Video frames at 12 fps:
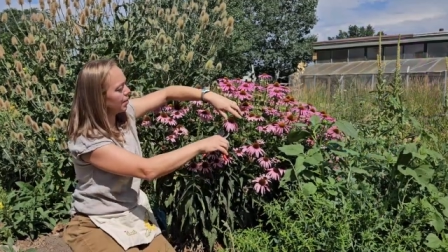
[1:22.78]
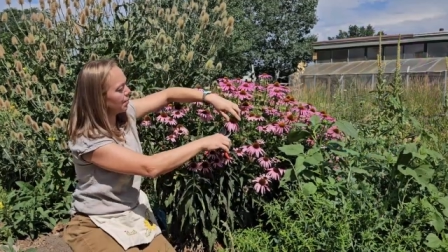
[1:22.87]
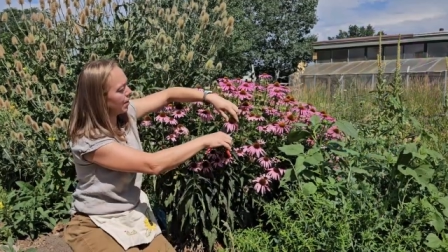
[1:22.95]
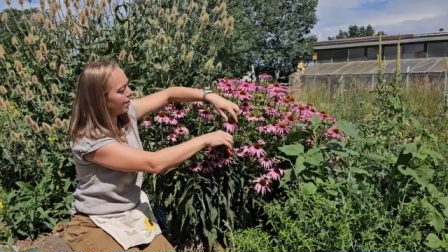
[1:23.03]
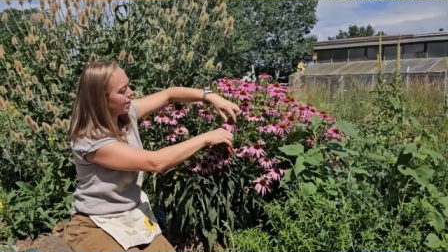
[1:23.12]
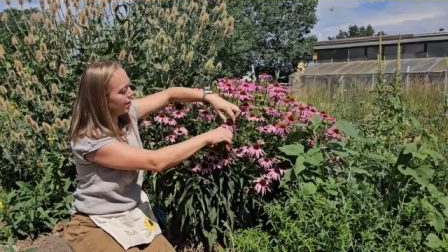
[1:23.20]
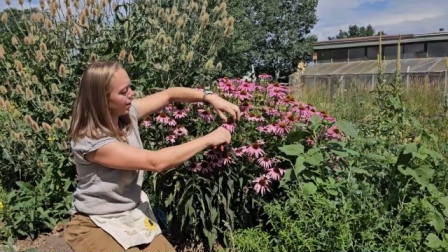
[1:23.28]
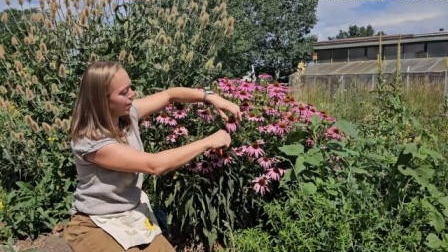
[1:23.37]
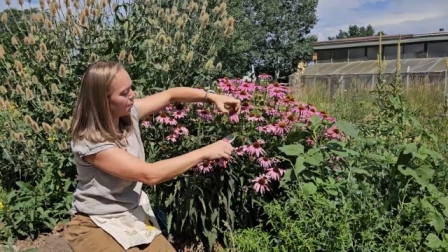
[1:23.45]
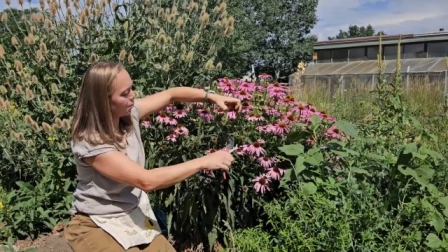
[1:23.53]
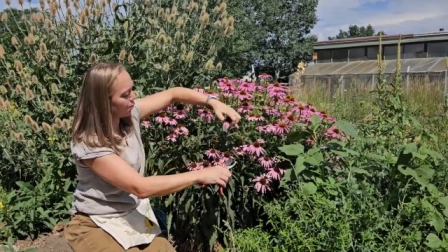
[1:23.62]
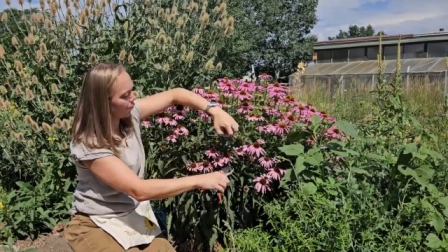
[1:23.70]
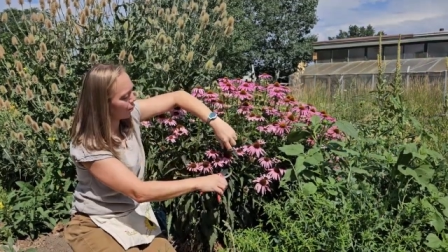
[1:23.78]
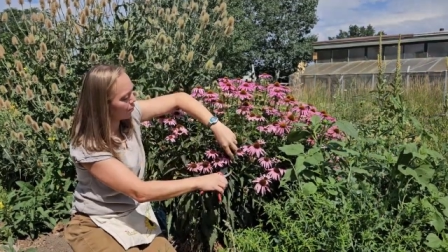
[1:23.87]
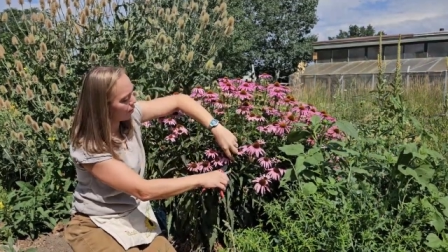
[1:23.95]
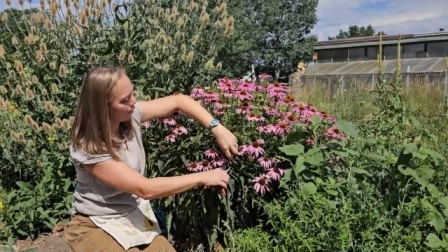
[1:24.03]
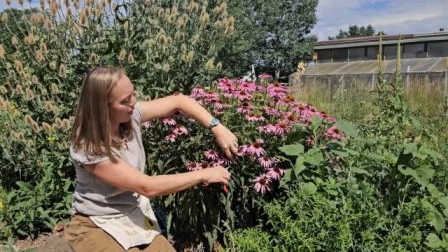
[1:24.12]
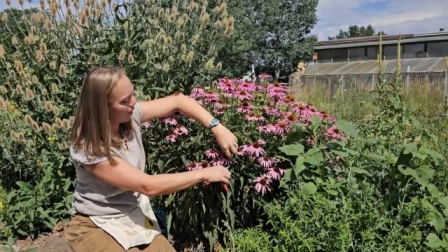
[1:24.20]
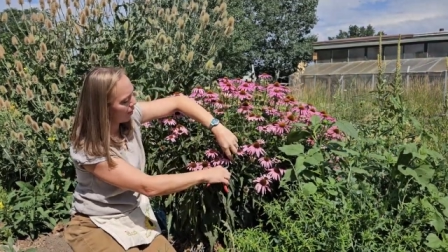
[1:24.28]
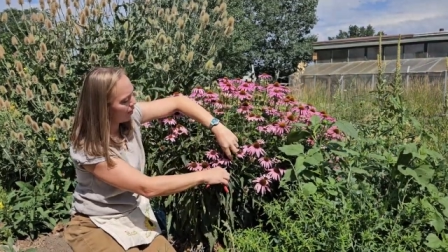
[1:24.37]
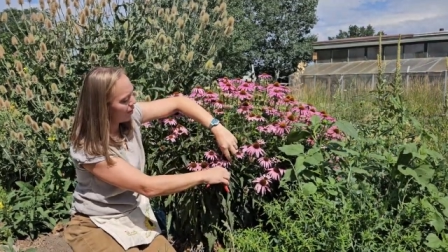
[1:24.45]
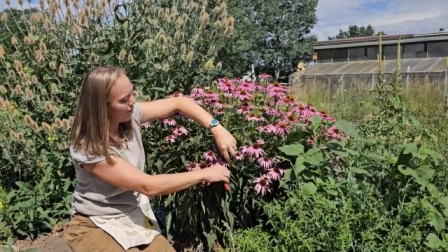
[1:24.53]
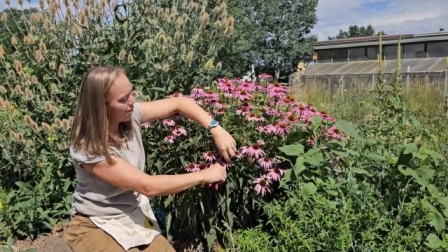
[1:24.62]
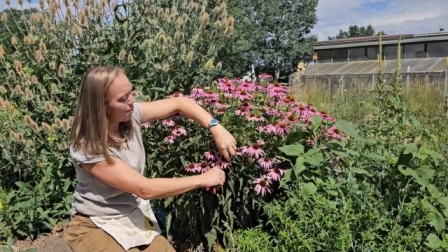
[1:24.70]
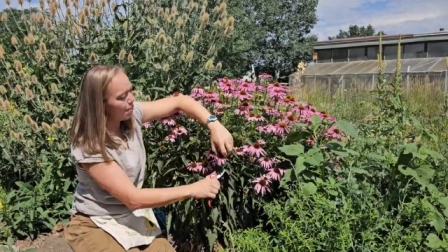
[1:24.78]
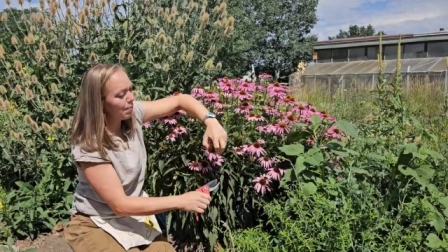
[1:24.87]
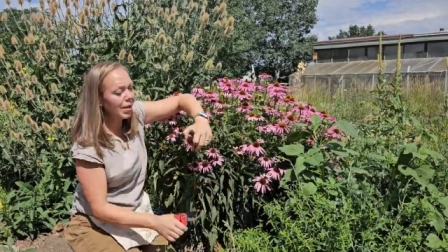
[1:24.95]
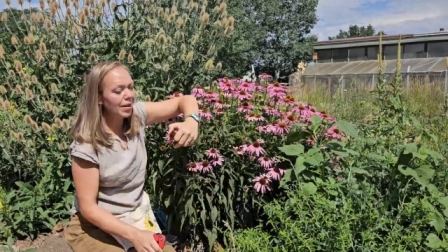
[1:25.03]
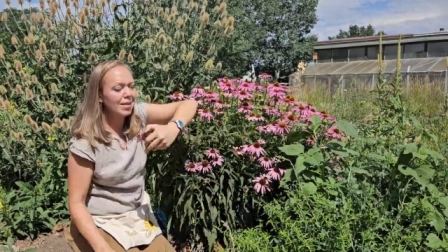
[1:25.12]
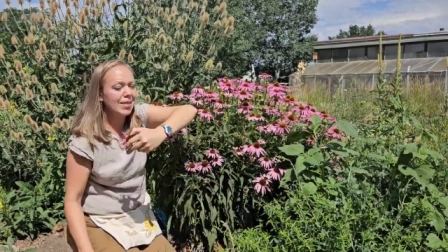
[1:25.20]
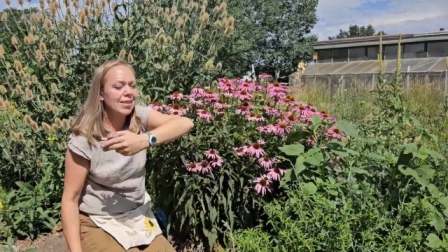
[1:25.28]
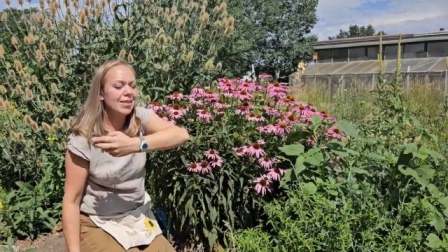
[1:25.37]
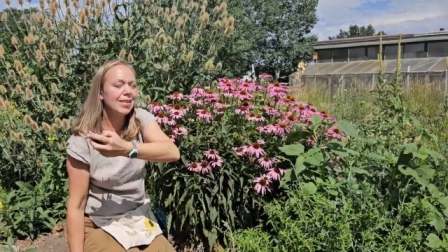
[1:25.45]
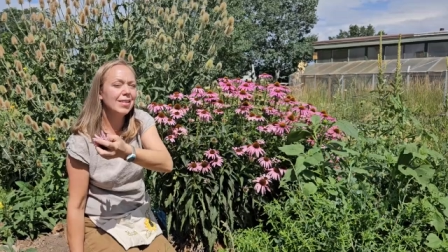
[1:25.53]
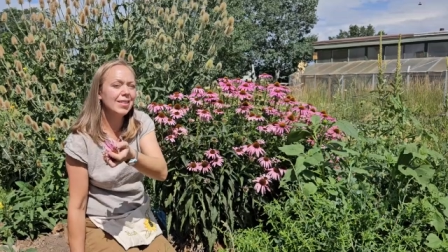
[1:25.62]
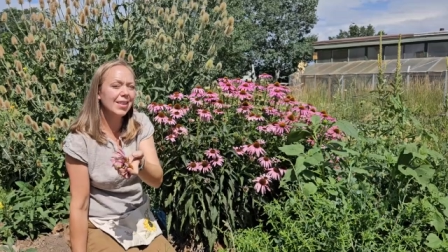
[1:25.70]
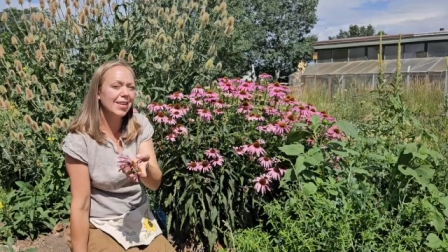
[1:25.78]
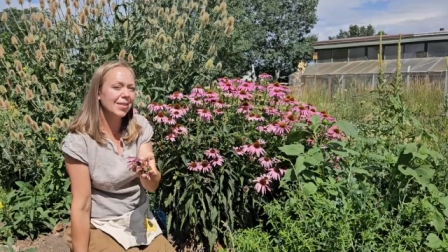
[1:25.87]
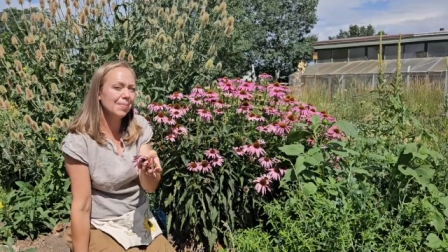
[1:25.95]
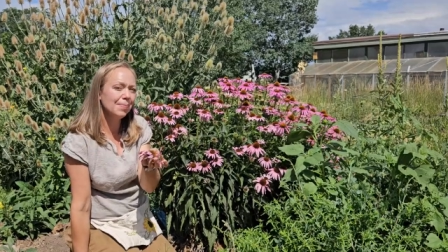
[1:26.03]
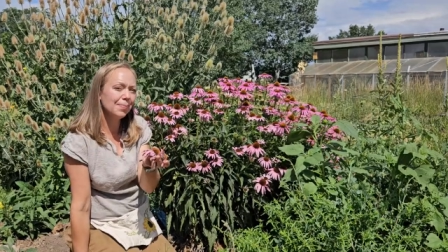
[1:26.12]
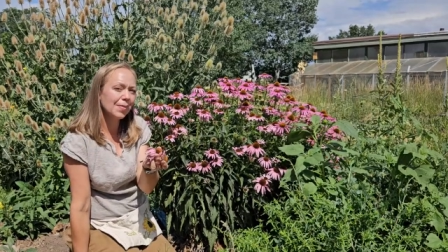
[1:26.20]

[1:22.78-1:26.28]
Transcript: medicine, they use the roots a lot. But since it's a,